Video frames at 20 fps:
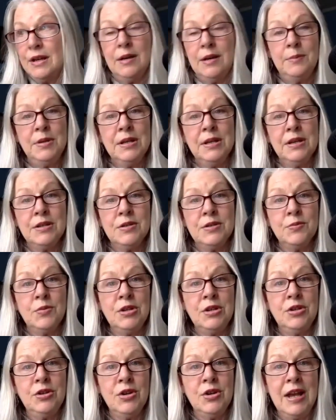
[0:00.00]
Because
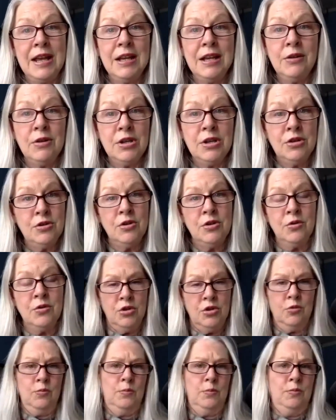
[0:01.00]
when you're angry,
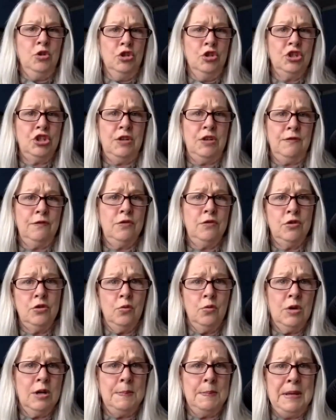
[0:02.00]
you're stiff. You don't
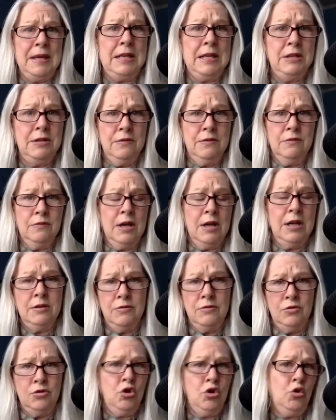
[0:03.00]
want to bend, right?
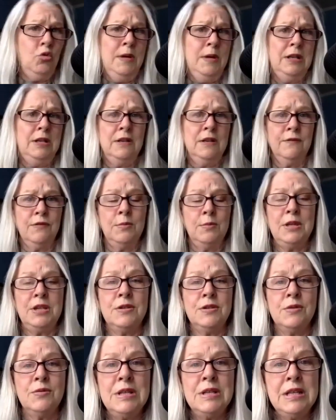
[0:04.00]
No bending for me.
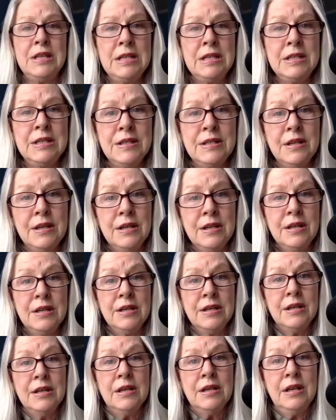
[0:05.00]
So knees,
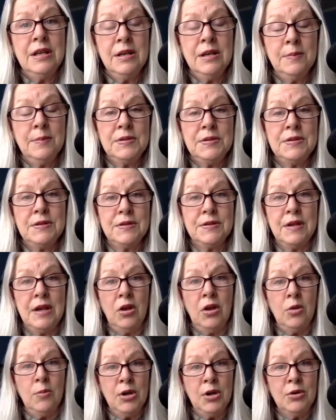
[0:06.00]
hips,
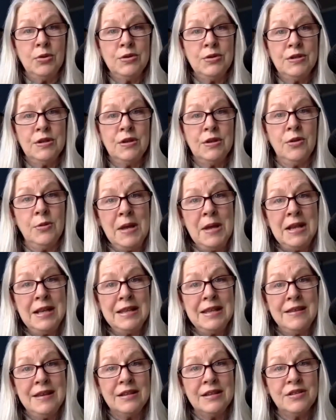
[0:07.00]
elbows, the bendy
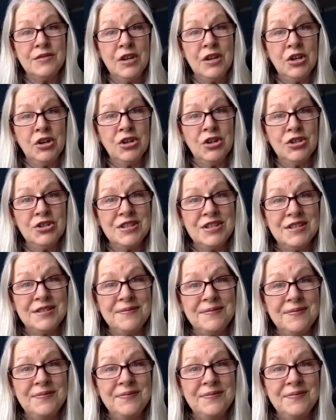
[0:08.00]
things, fingers.